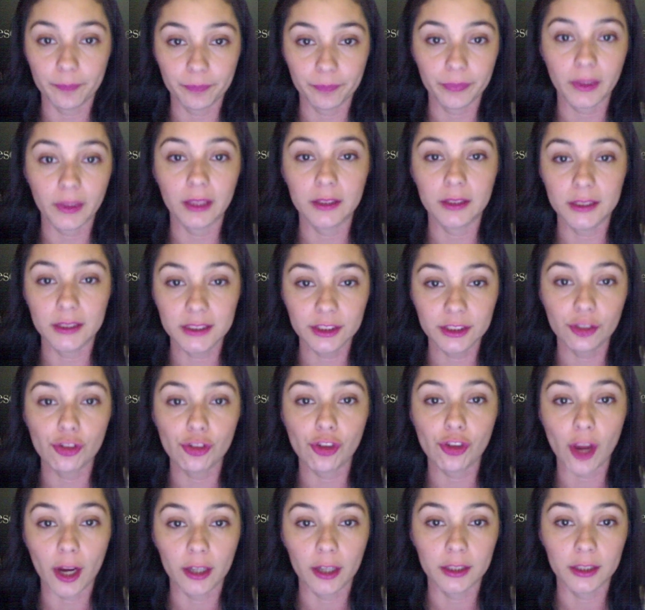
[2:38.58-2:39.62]
there's a
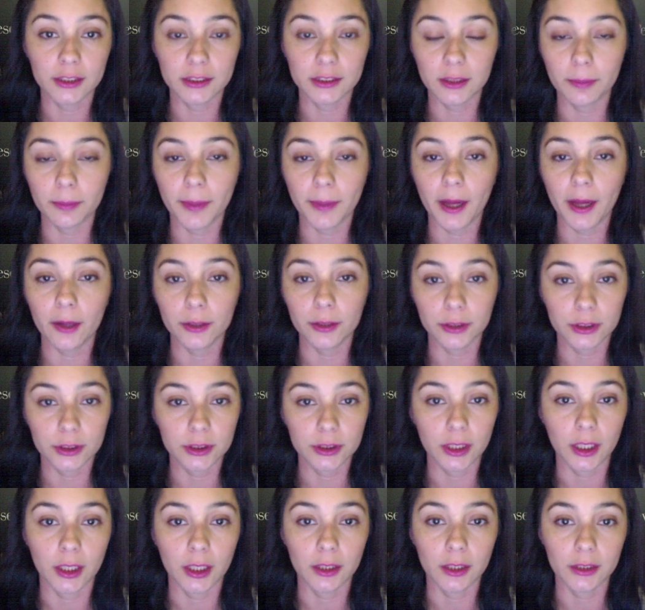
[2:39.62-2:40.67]
share, there's about
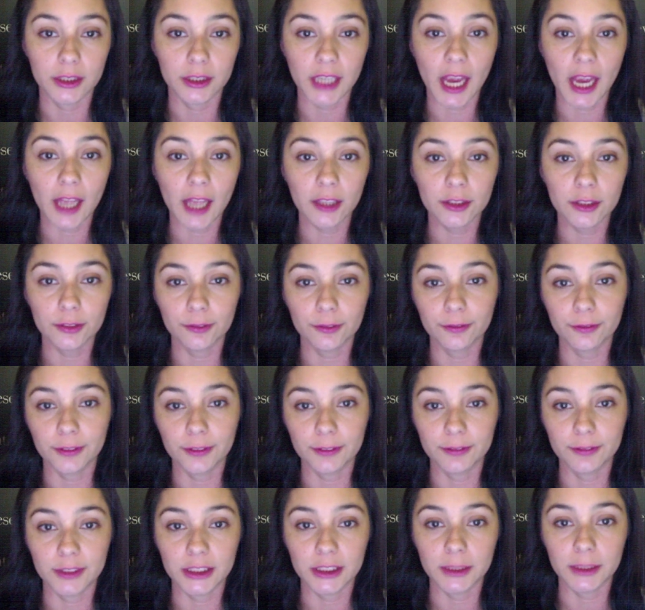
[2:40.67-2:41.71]
10 to
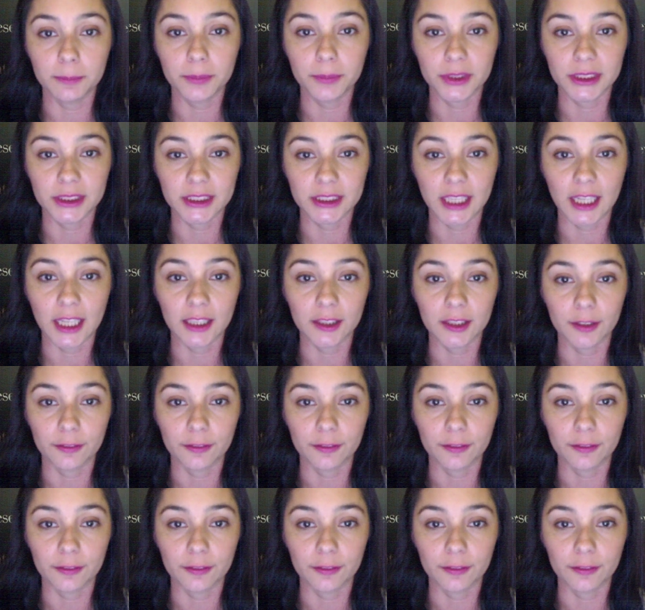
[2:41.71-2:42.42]
15% of